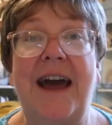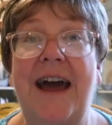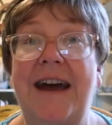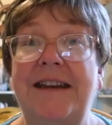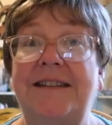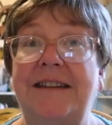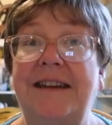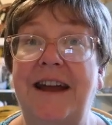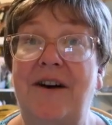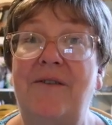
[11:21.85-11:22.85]
has
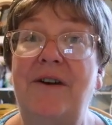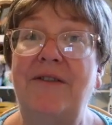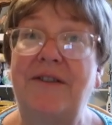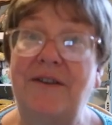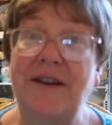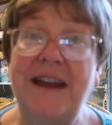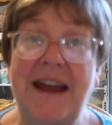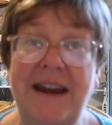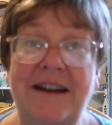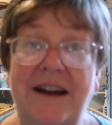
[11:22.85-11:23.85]
now
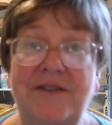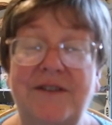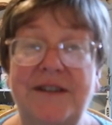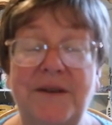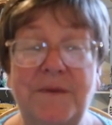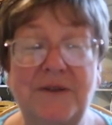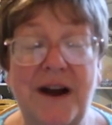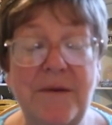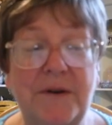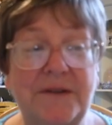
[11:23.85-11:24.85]
3,800
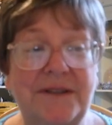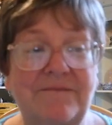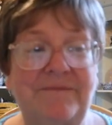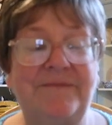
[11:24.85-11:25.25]
subscribers.